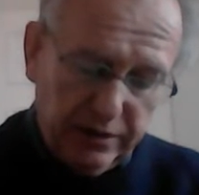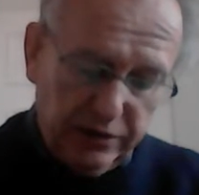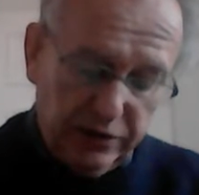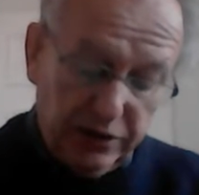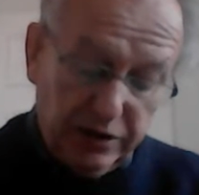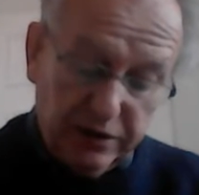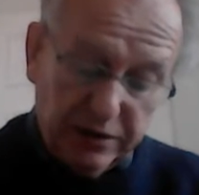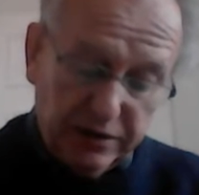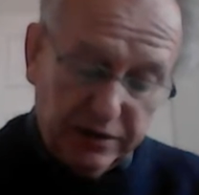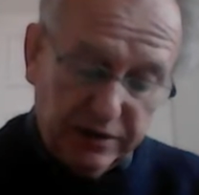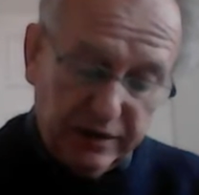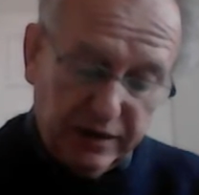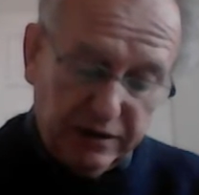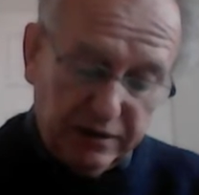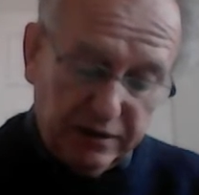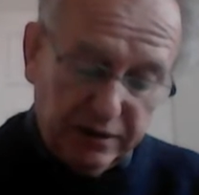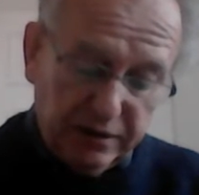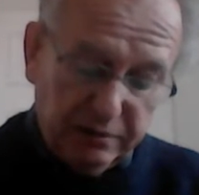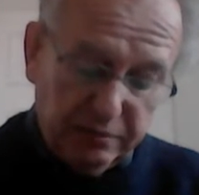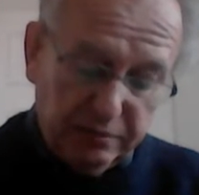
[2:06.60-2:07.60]
Jesus said
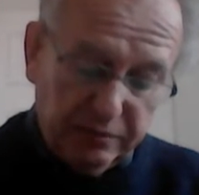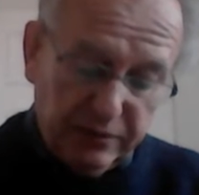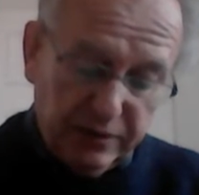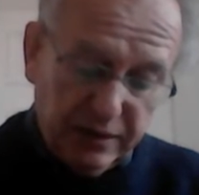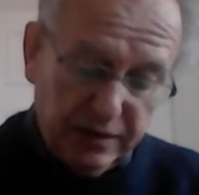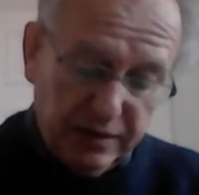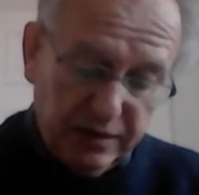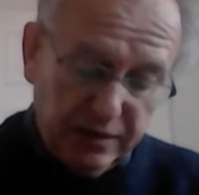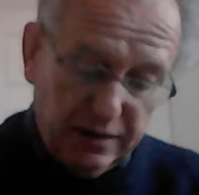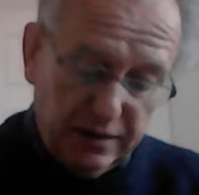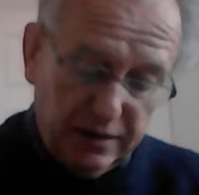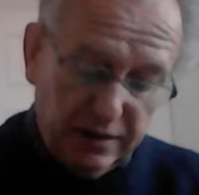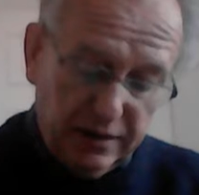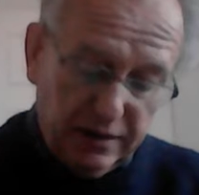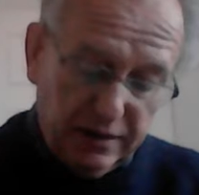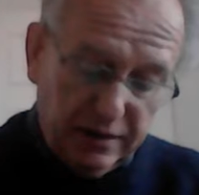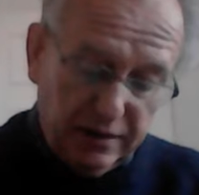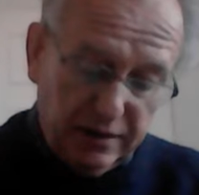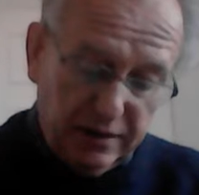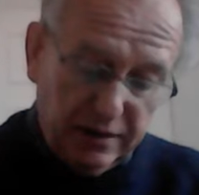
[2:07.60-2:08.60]
to them,
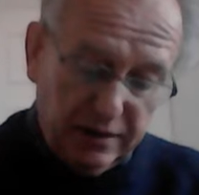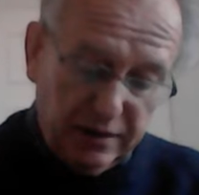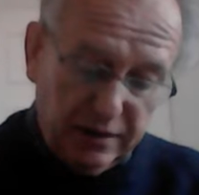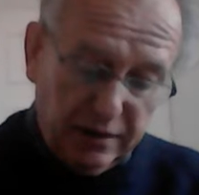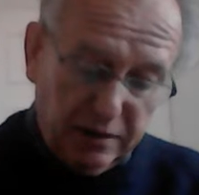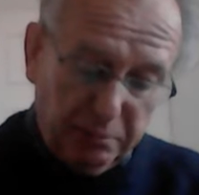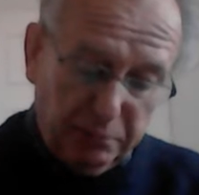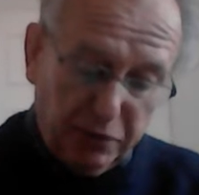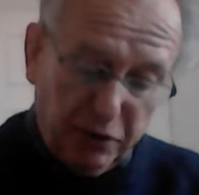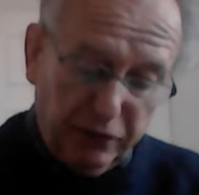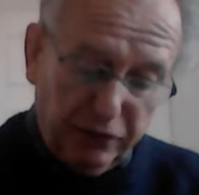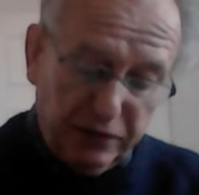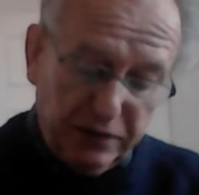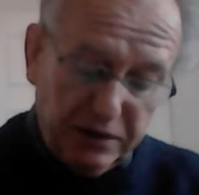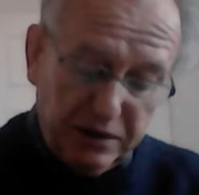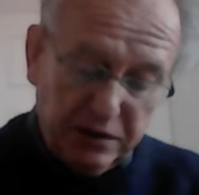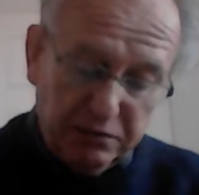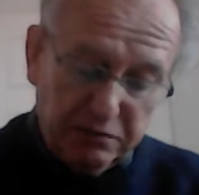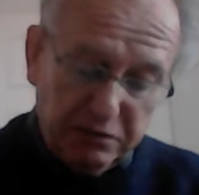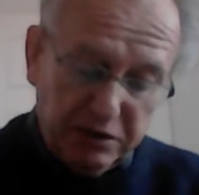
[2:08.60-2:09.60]
A
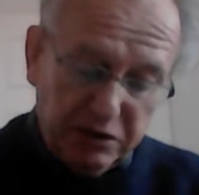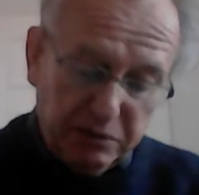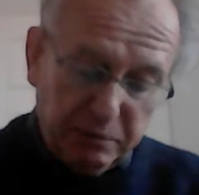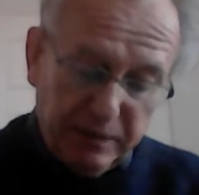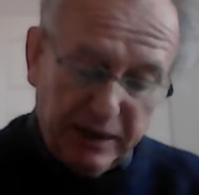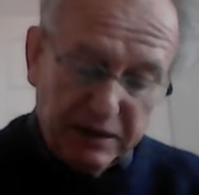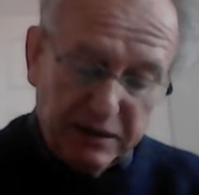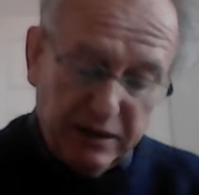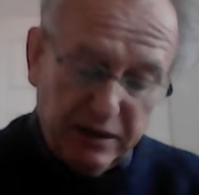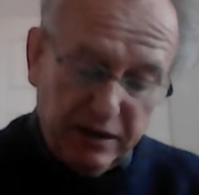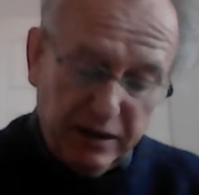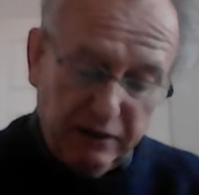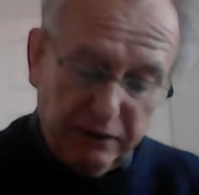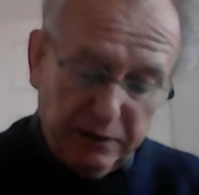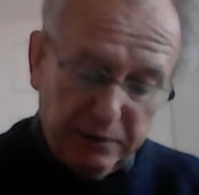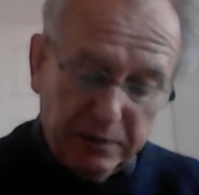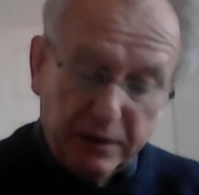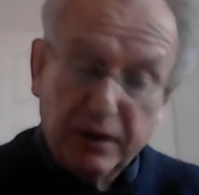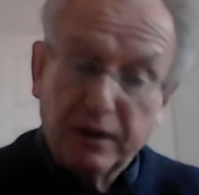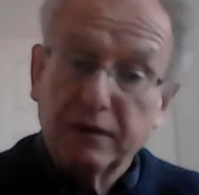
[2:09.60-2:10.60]
prophet is respected
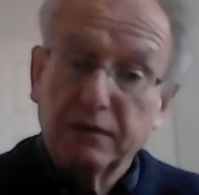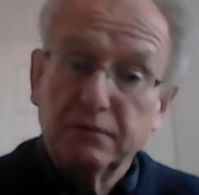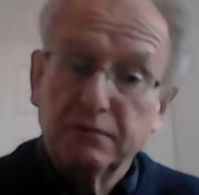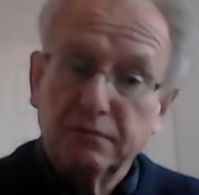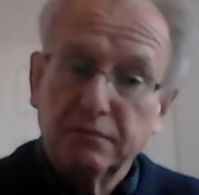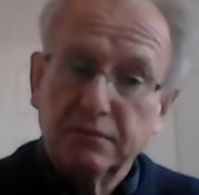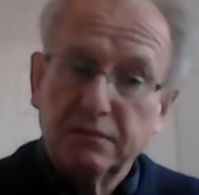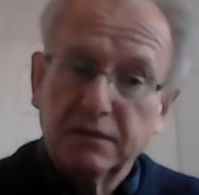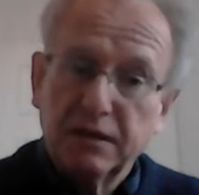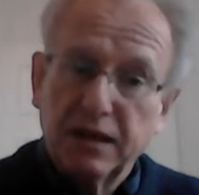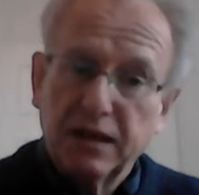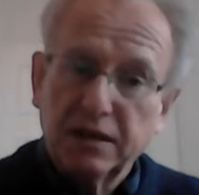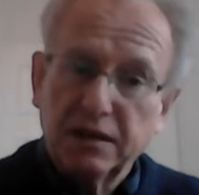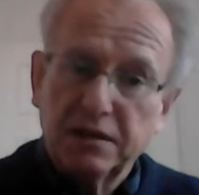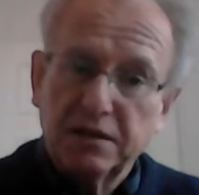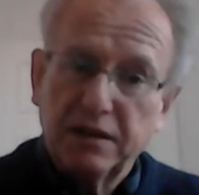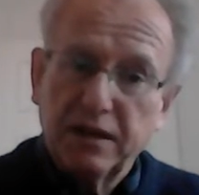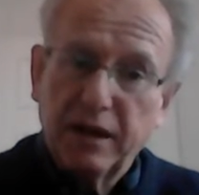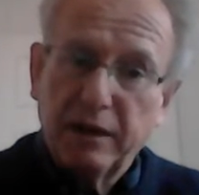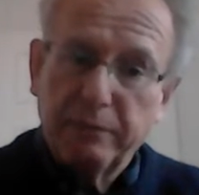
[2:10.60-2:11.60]
everywhere
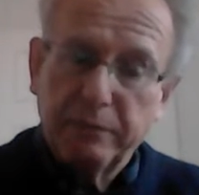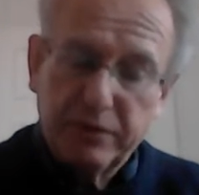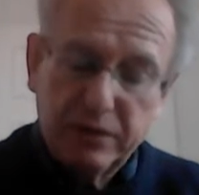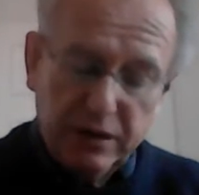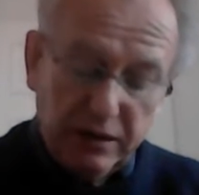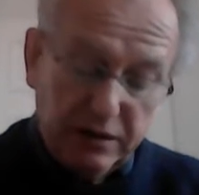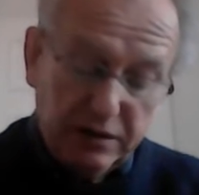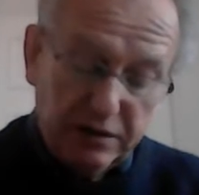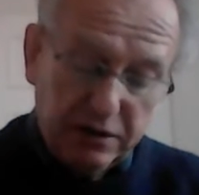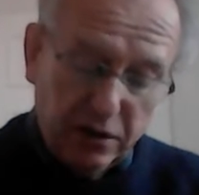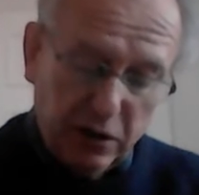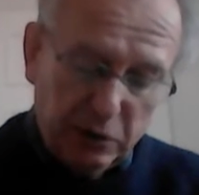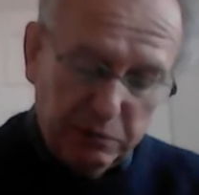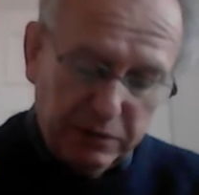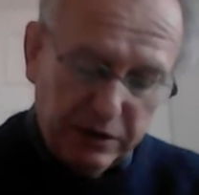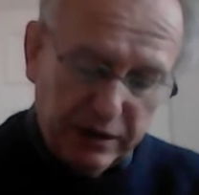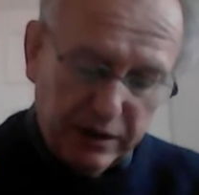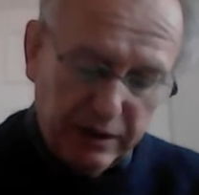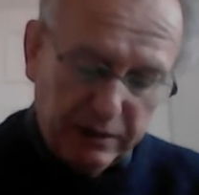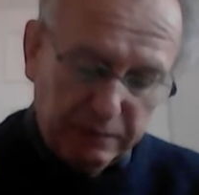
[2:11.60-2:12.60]
except in his
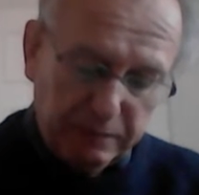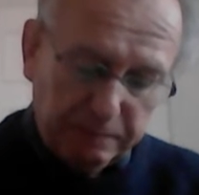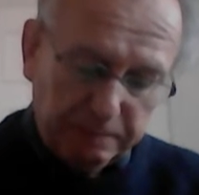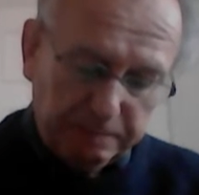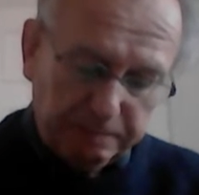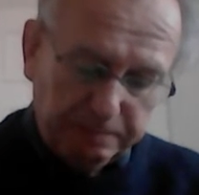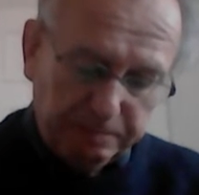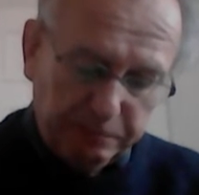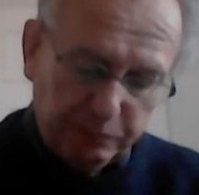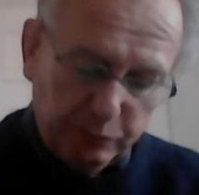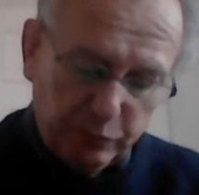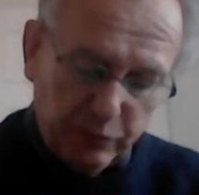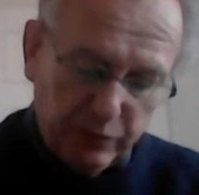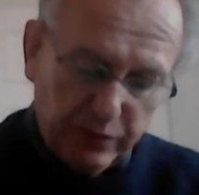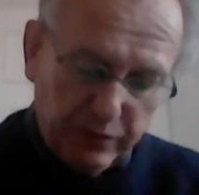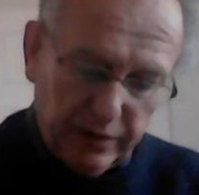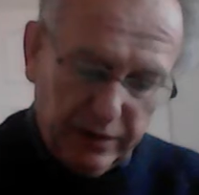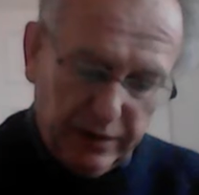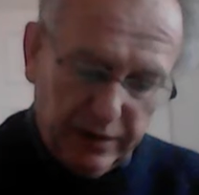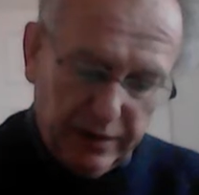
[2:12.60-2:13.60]
hometown
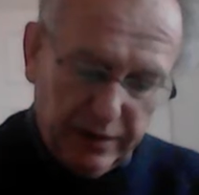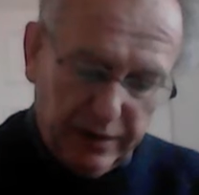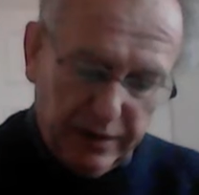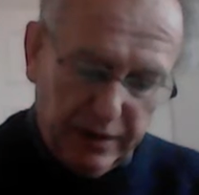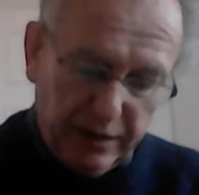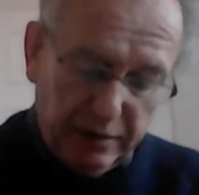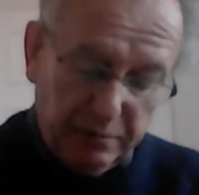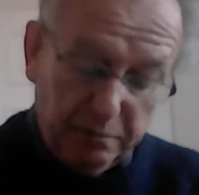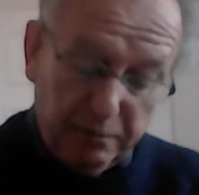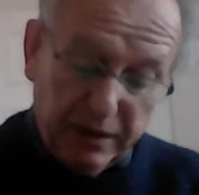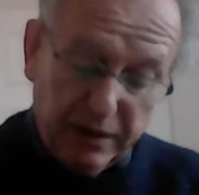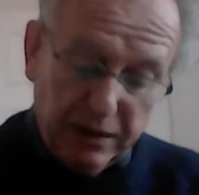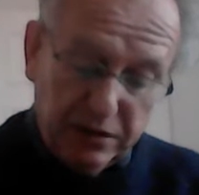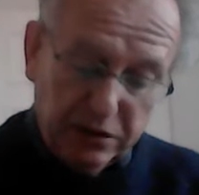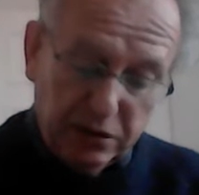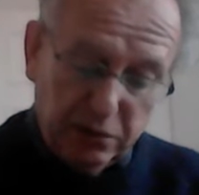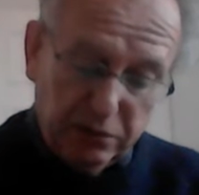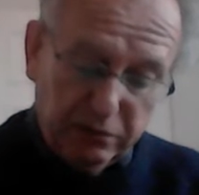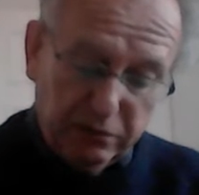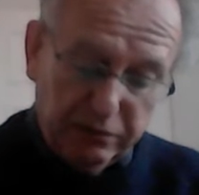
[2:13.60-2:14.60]
and by
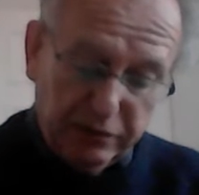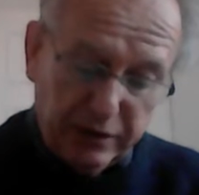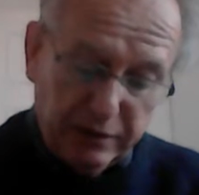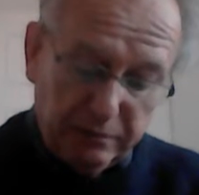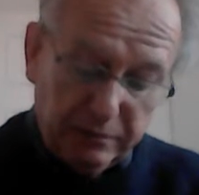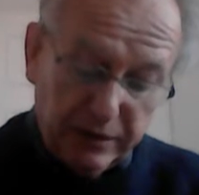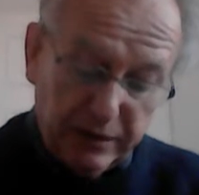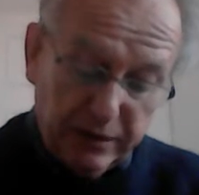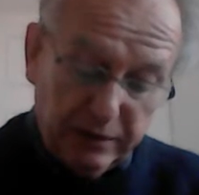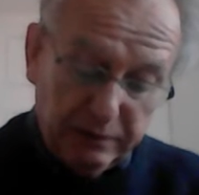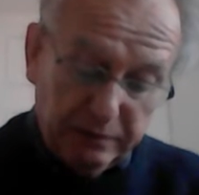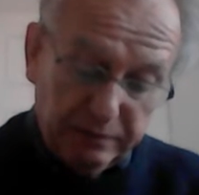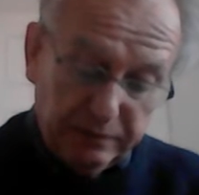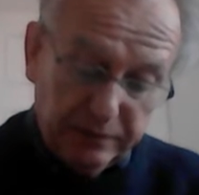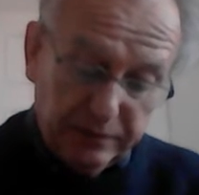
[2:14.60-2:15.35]
his own family.